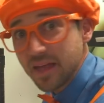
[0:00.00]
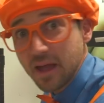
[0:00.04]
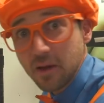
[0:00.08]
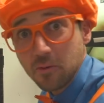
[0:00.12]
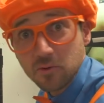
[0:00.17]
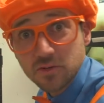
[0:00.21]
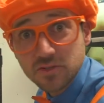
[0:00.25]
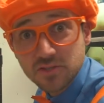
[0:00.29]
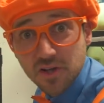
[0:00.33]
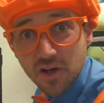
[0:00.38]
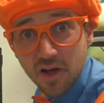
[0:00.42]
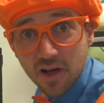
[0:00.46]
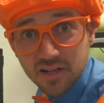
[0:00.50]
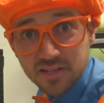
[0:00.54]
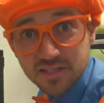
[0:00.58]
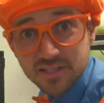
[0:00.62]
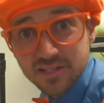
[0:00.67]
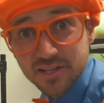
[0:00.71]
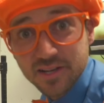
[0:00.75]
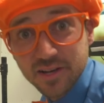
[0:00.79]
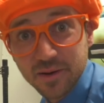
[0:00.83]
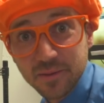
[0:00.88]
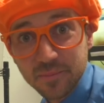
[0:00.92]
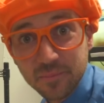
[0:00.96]
That was
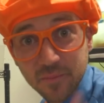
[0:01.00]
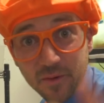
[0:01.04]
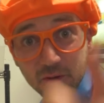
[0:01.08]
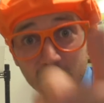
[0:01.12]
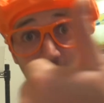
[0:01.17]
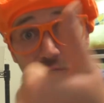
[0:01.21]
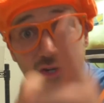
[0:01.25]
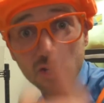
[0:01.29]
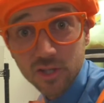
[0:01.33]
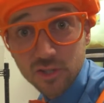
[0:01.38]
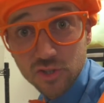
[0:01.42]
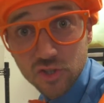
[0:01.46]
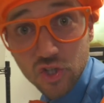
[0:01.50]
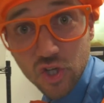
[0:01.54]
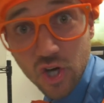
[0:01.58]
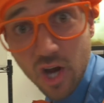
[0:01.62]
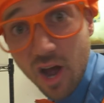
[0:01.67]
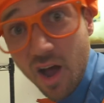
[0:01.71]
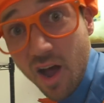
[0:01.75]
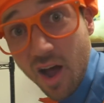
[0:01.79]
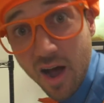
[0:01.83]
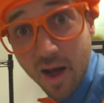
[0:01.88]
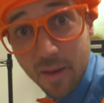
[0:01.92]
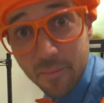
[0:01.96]
awesome. Good
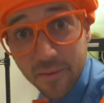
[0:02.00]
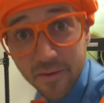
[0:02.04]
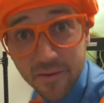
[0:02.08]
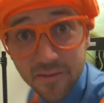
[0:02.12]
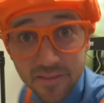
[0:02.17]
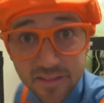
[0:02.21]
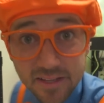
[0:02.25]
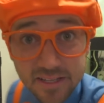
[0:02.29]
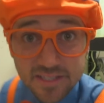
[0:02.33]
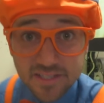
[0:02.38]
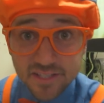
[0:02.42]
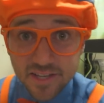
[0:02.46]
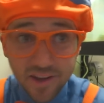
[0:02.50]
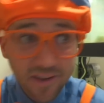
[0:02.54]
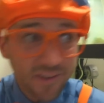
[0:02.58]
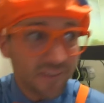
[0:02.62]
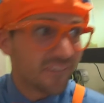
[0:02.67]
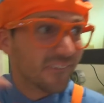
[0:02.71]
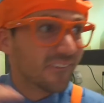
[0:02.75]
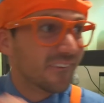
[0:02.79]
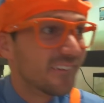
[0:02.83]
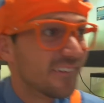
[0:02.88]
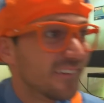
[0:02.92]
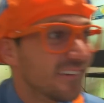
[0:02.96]
job. Let's
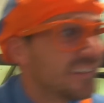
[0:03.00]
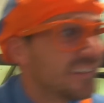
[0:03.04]
go.